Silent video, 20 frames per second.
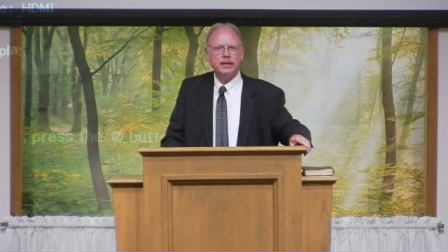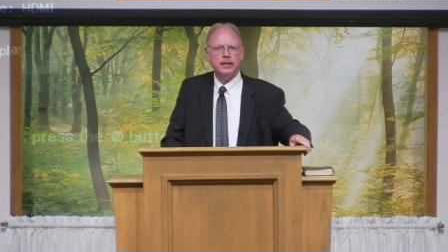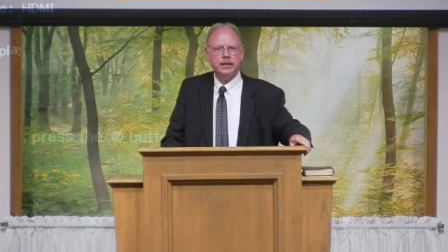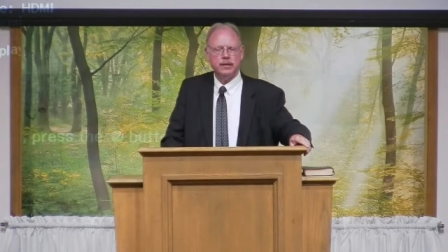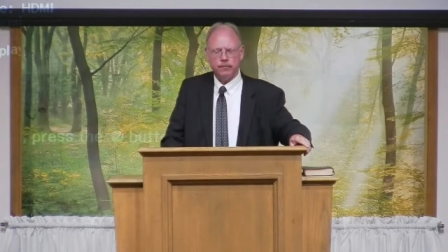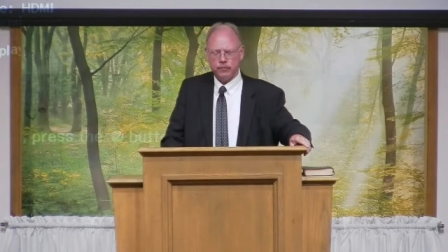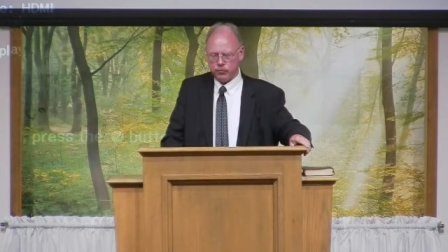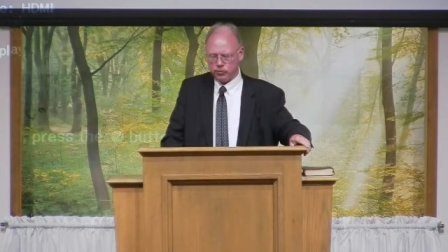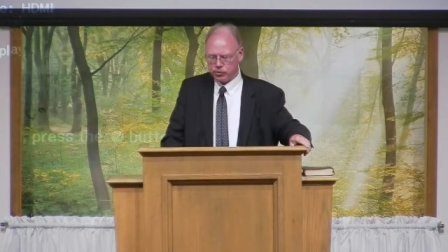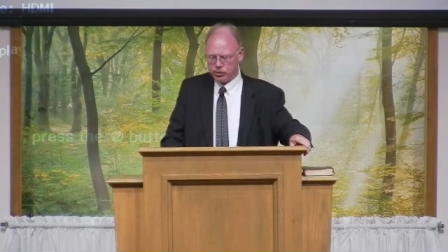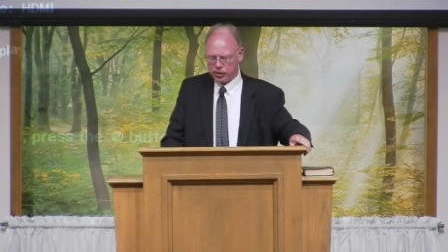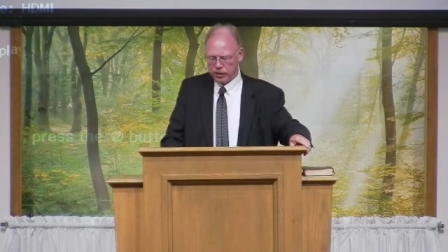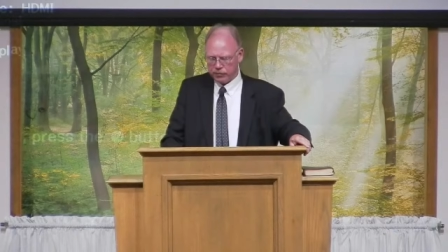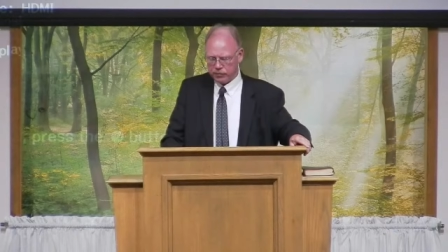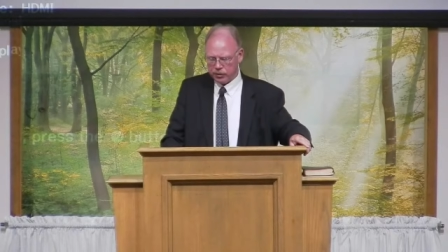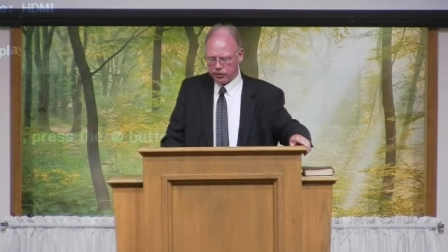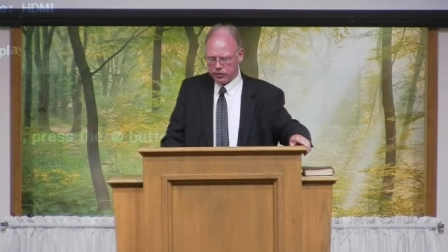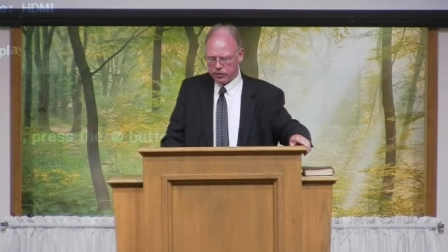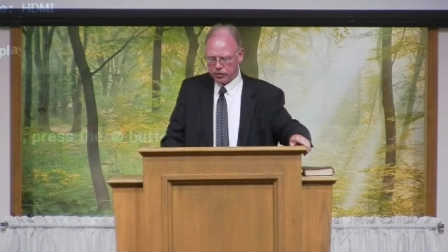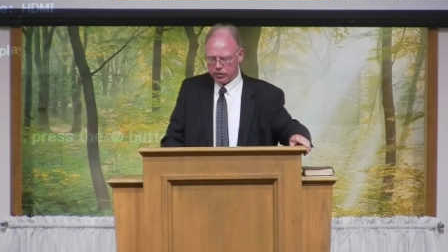if you're
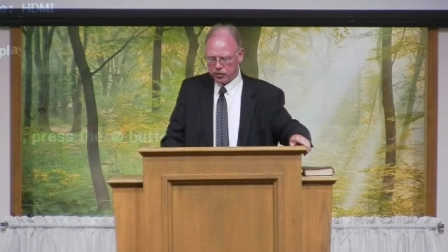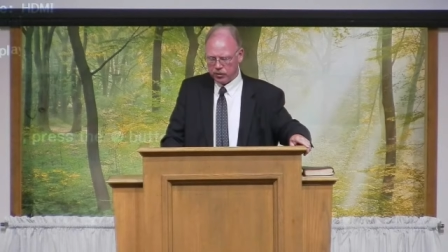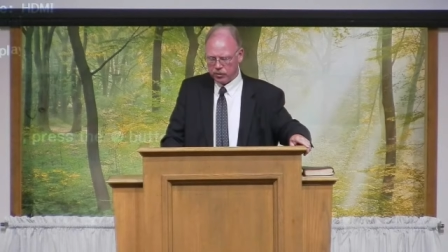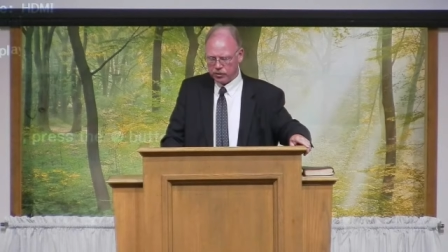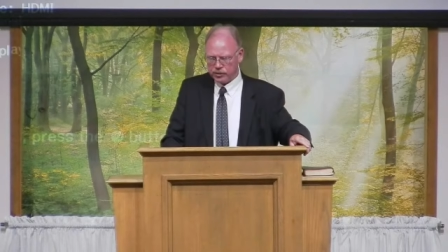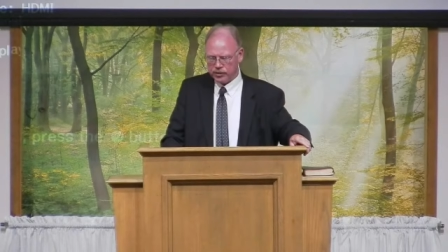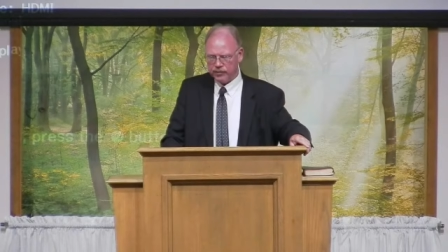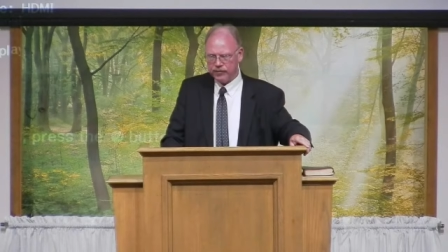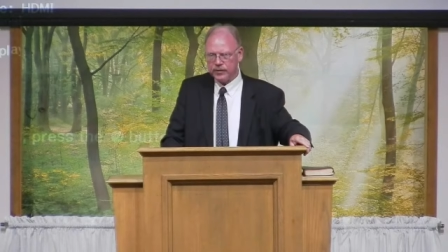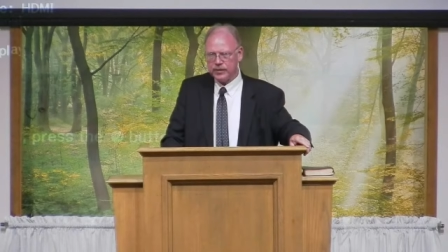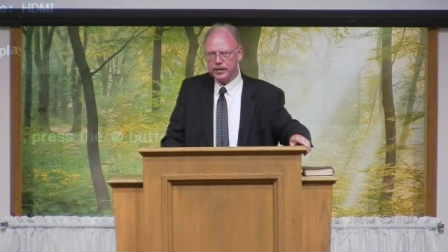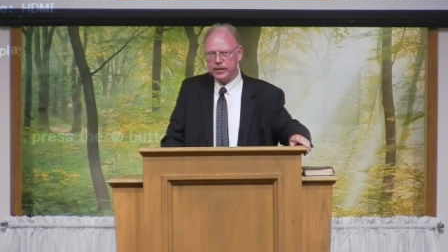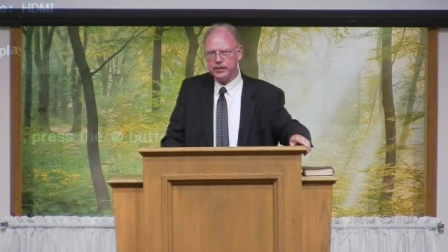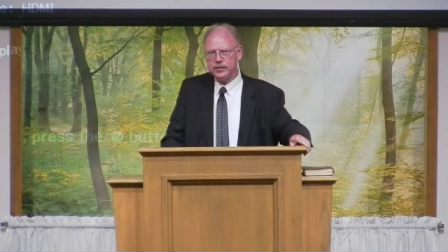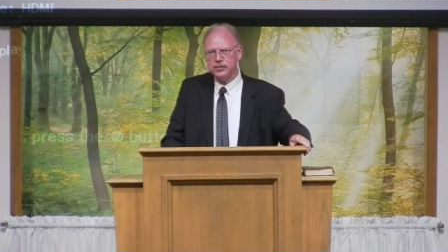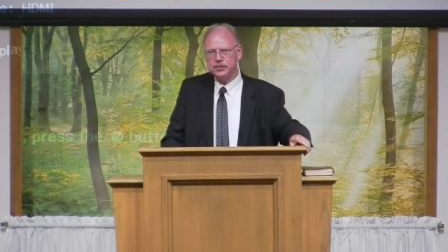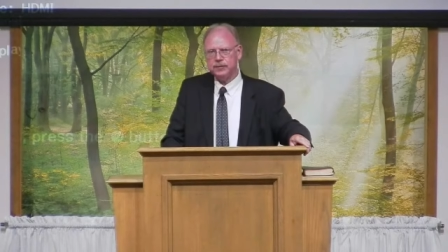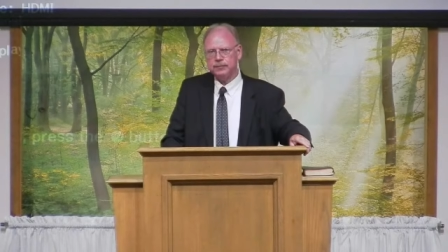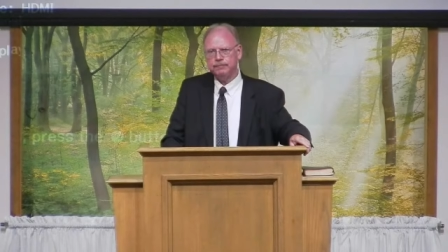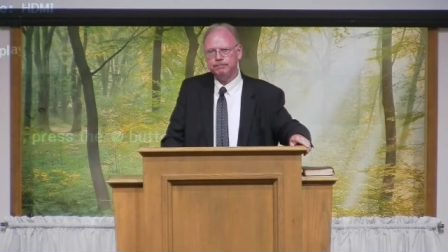subject to the Lord's
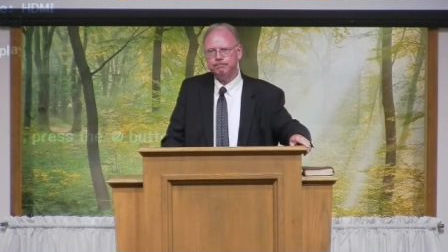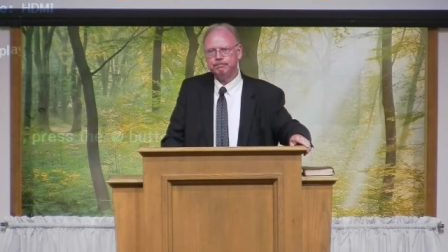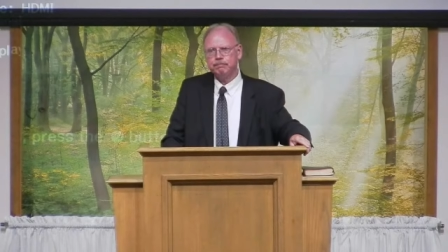invitation.